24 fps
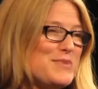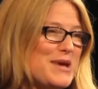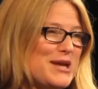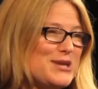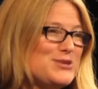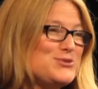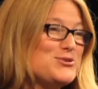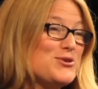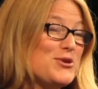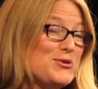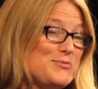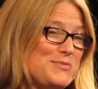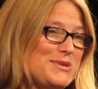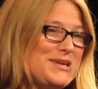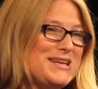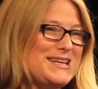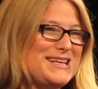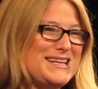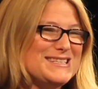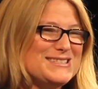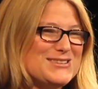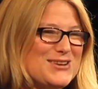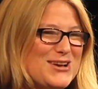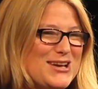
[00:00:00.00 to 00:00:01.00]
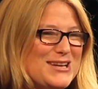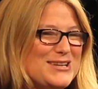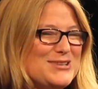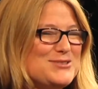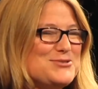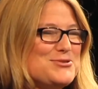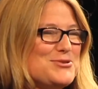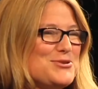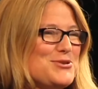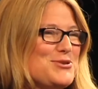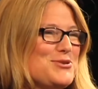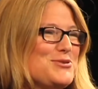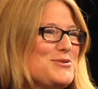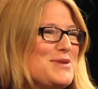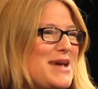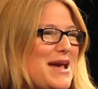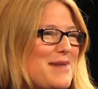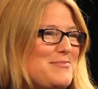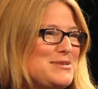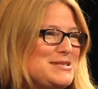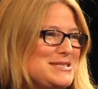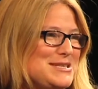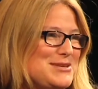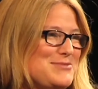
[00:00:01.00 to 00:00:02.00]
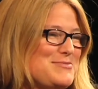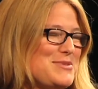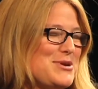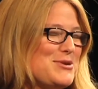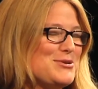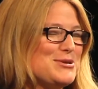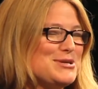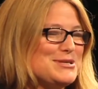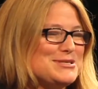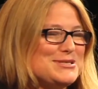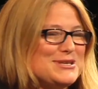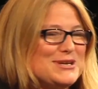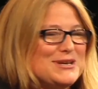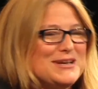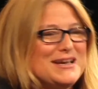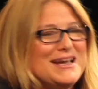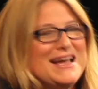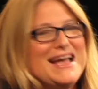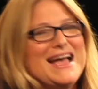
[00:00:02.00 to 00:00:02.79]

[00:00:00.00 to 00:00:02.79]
made a joke, but it is kind of true. Happens in America too.